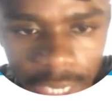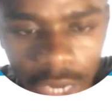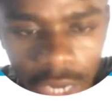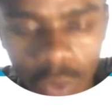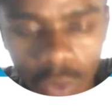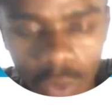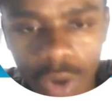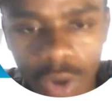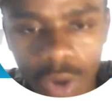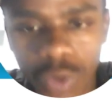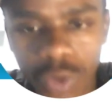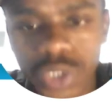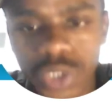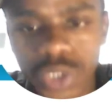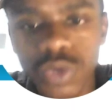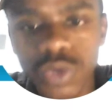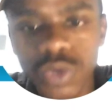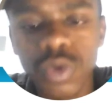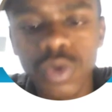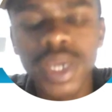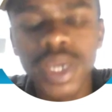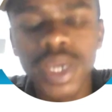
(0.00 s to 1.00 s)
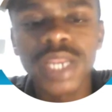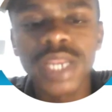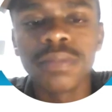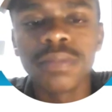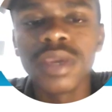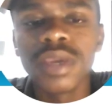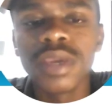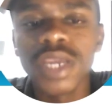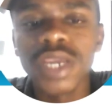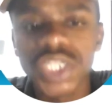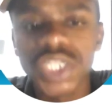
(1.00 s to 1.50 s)
We are going to look at the
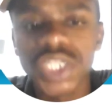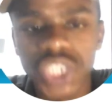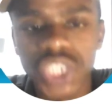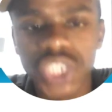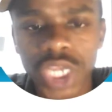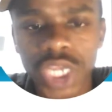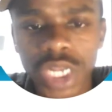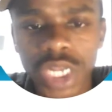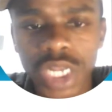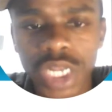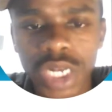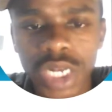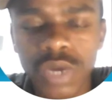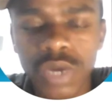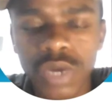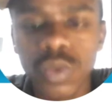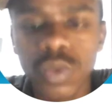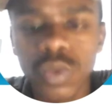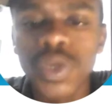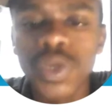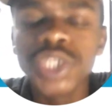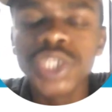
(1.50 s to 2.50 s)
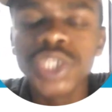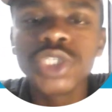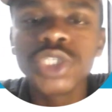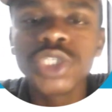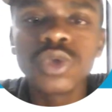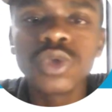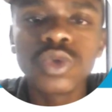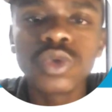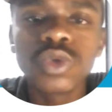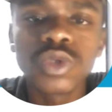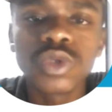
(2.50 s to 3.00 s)
pH scale, which
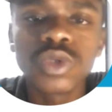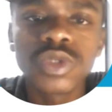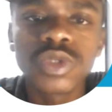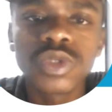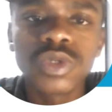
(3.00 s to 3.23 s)
you